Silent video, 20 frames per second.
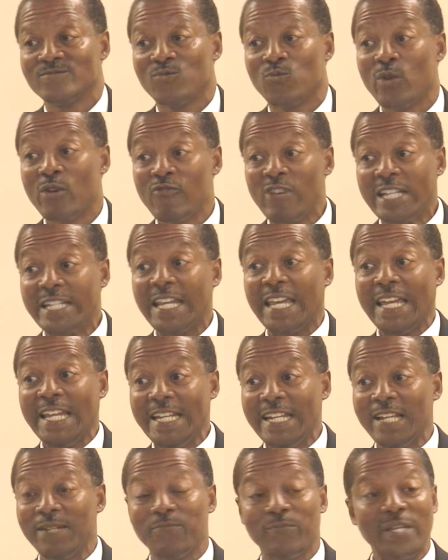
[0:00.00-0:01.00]
We
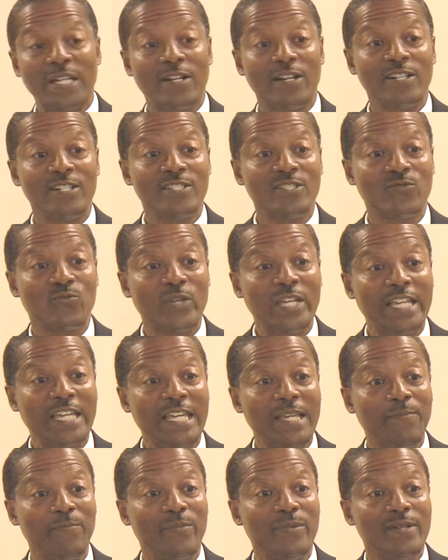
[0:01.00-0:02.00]
retain it because we
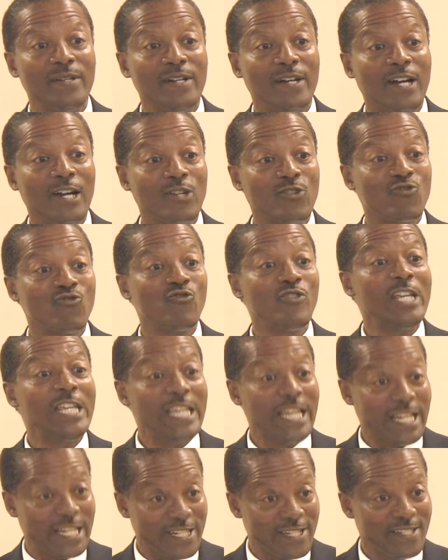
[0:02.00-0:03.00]
keep
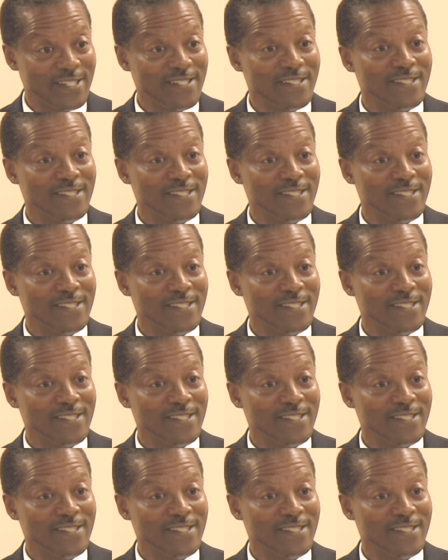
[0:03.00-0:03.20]
agreeing